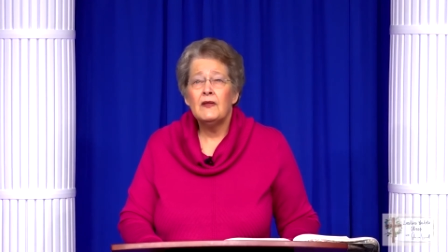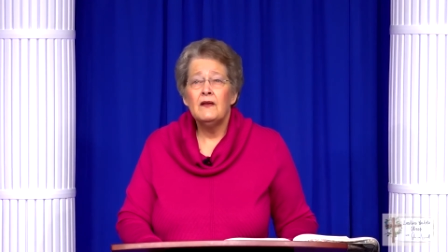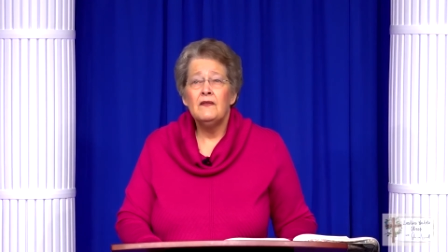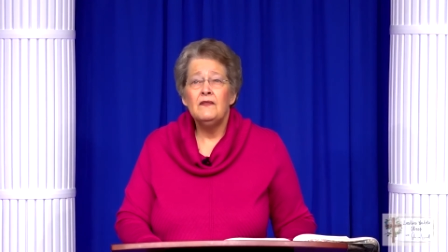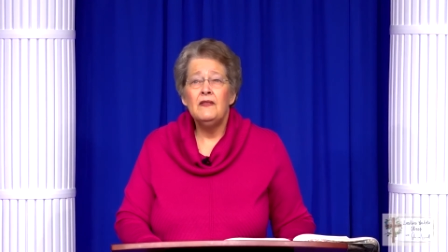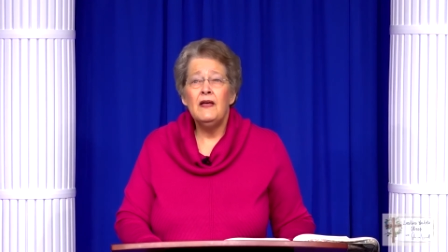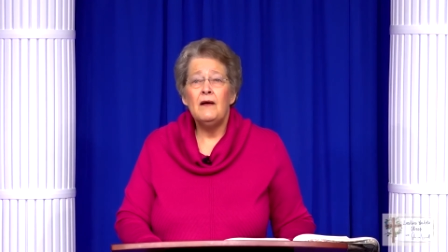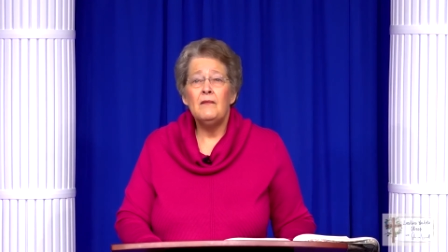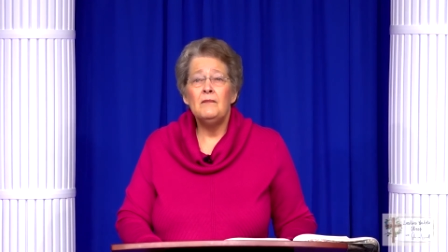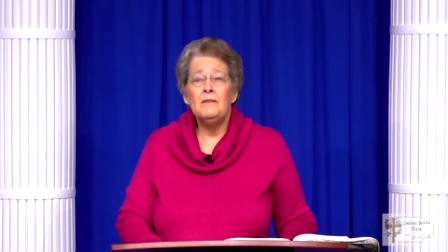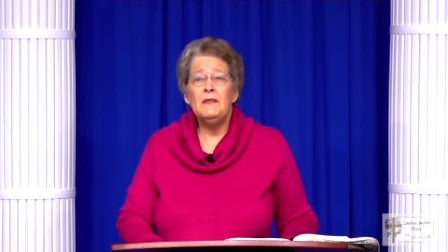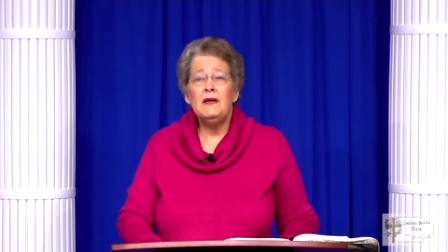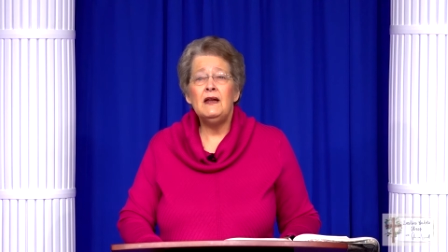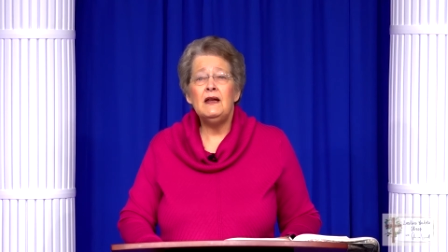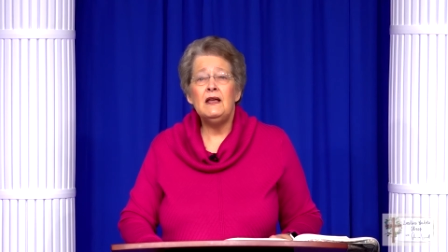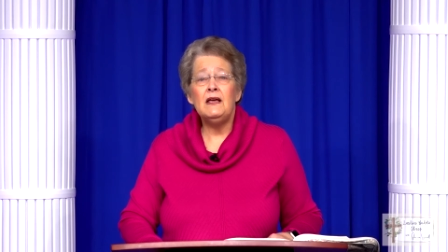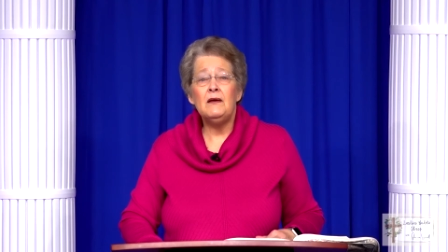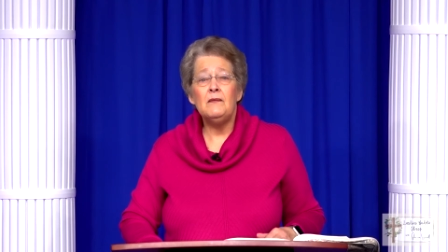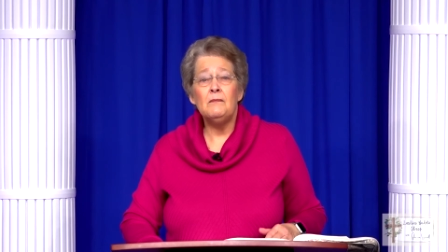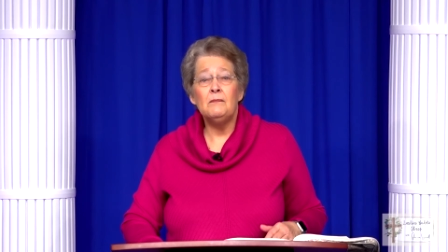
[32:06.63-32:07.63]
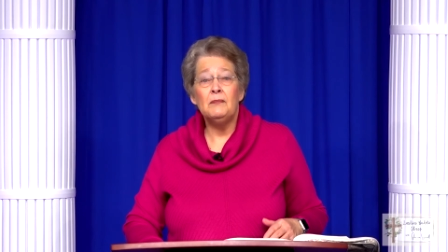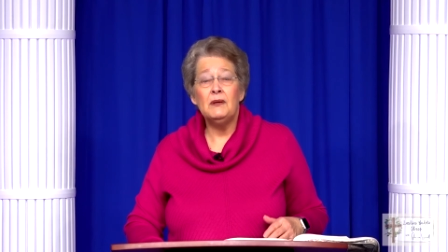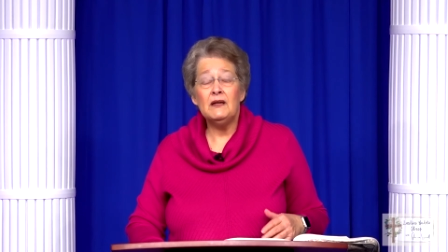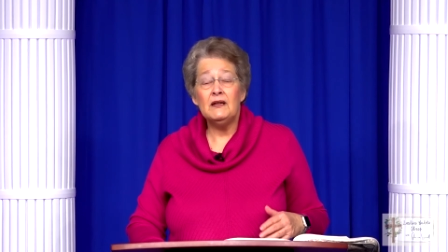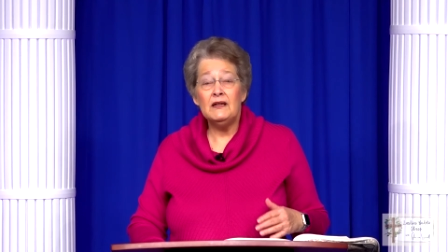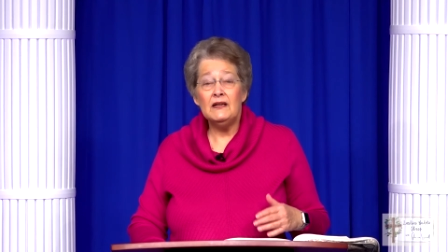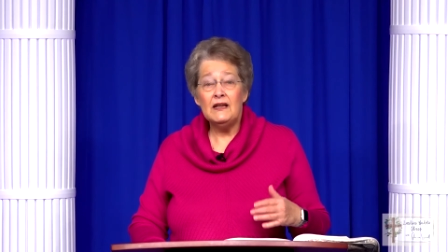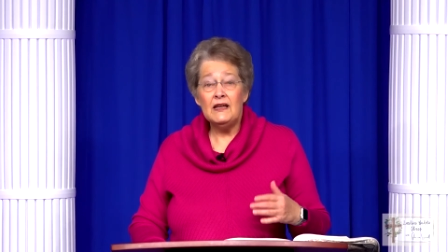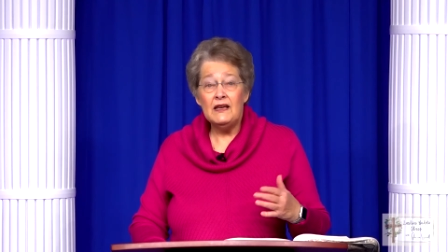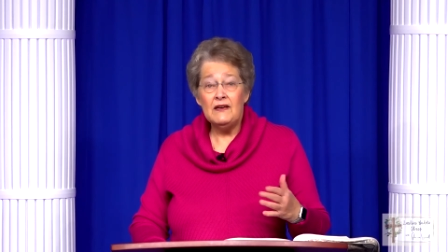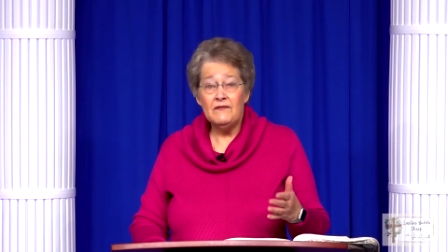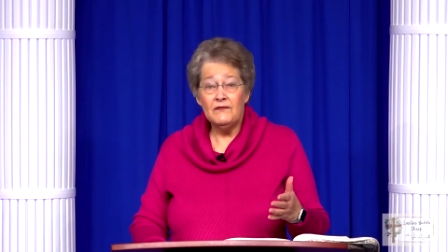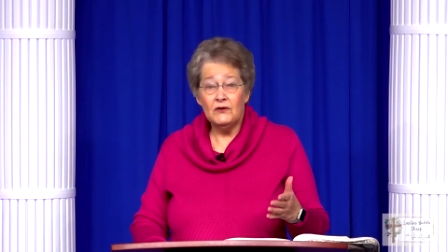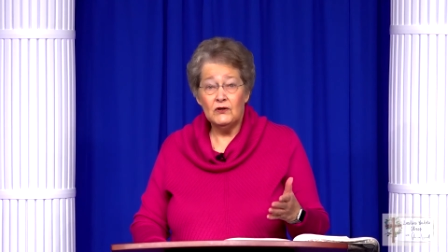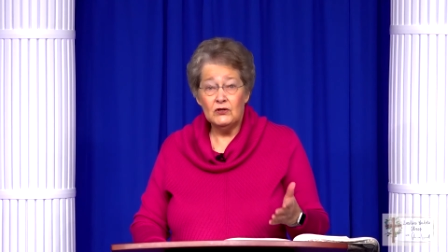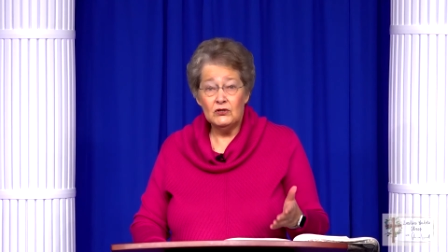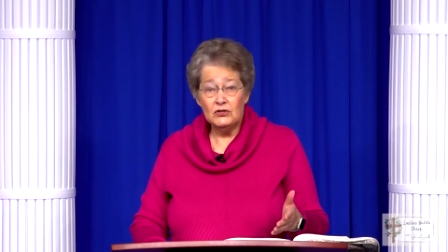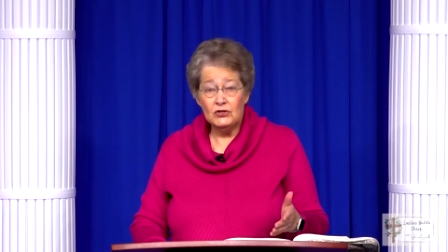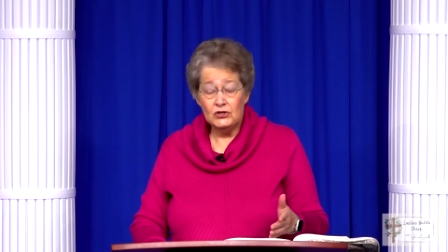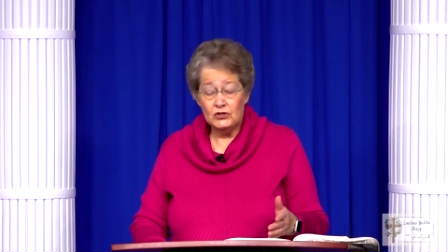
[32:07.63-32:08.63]
that many
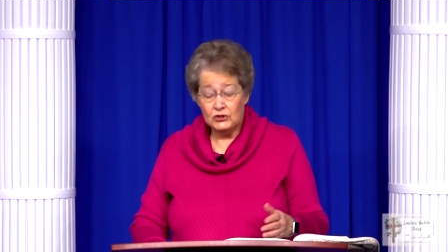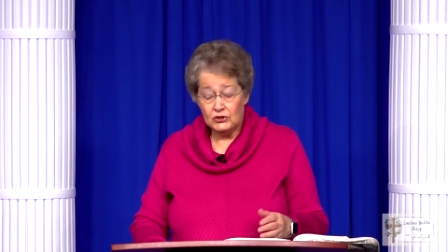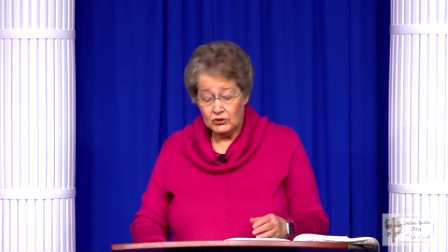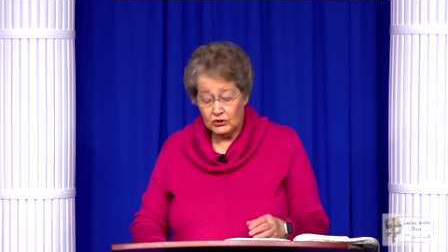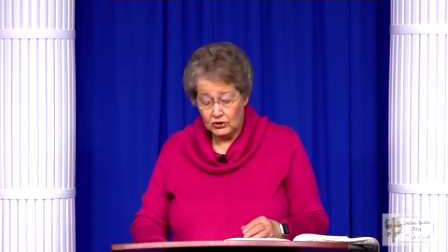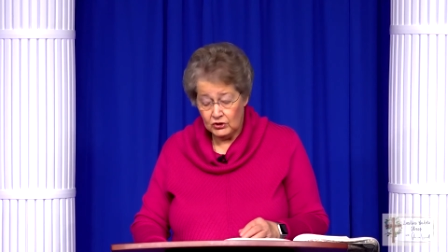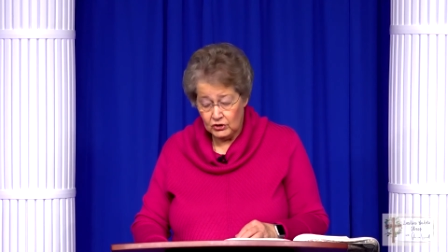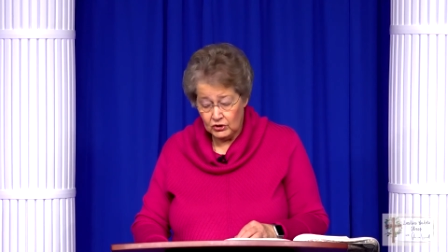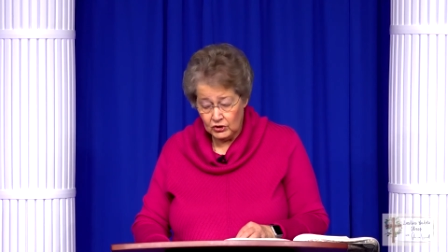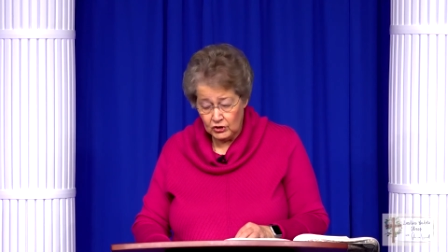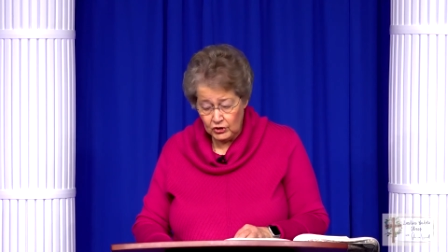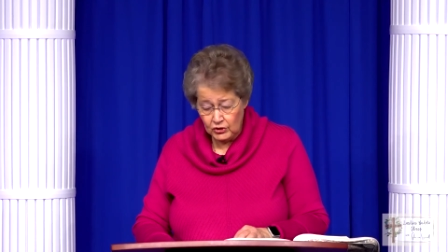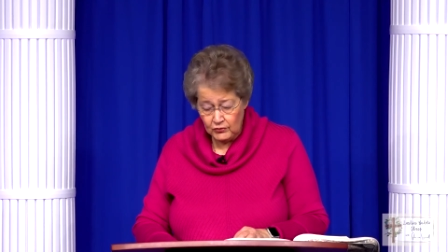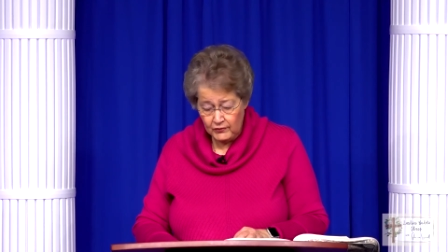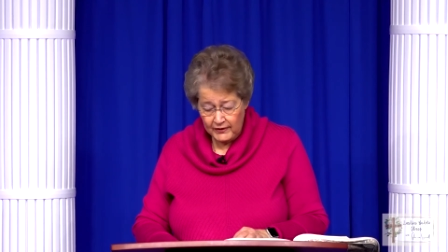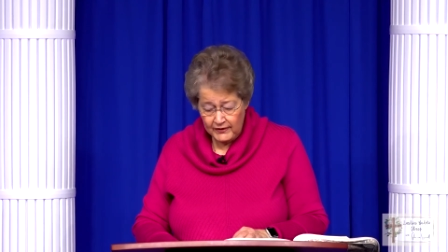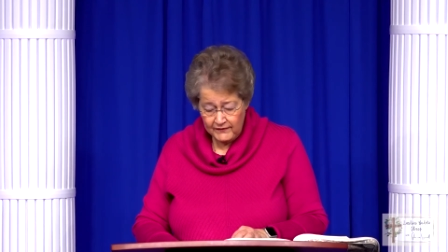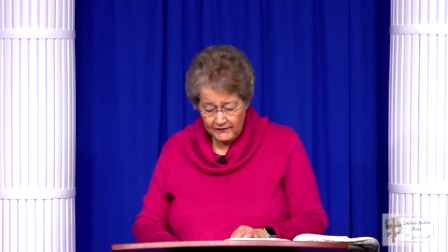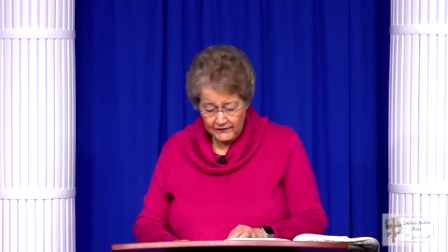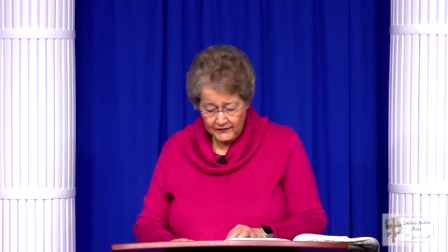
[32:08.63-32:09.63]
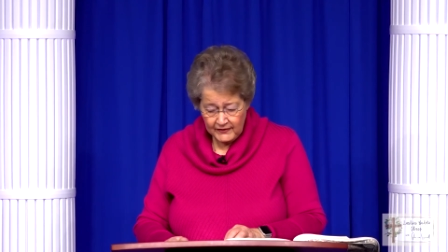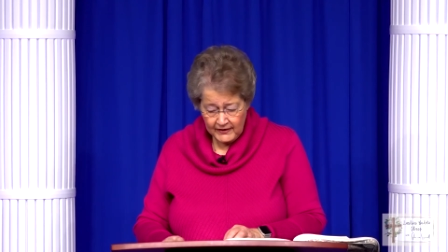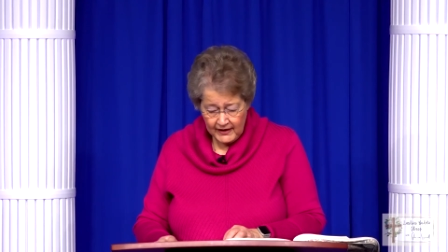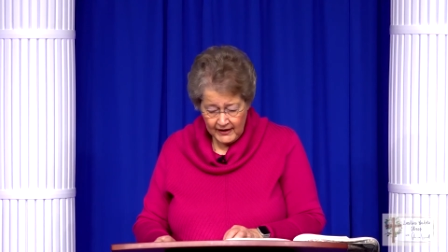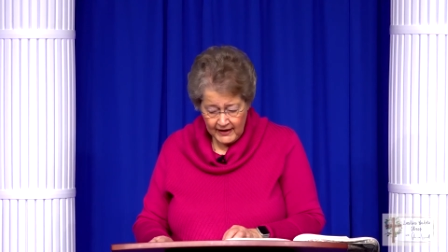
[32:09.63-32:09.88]
believers who have